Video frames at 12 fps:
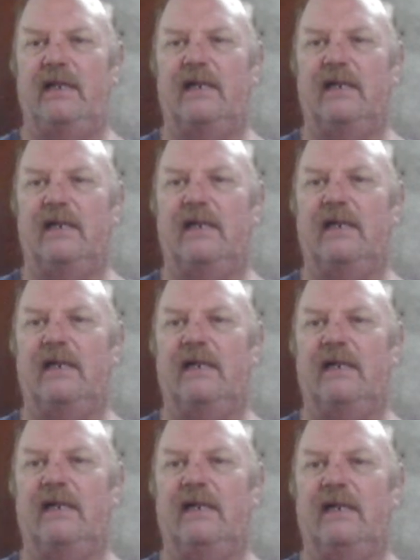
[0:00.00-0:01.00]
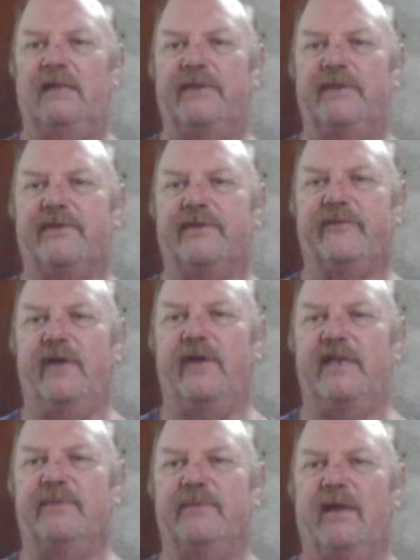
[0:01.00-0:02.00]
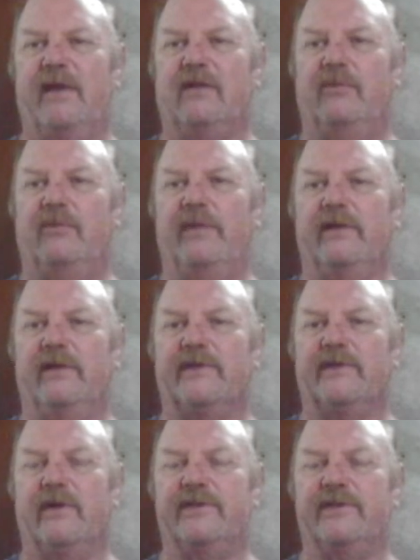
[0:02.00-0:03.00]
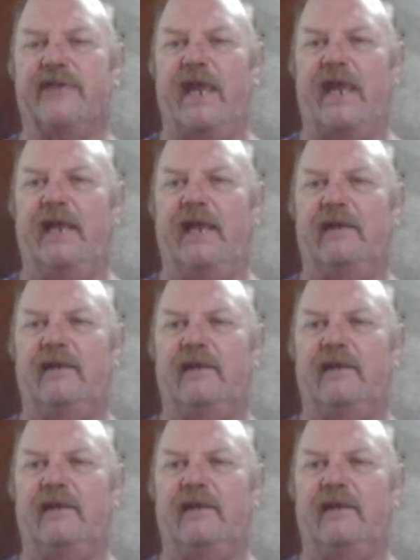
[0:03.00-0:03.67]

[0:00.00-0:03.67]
Mr. Freeze, medical bills are insane.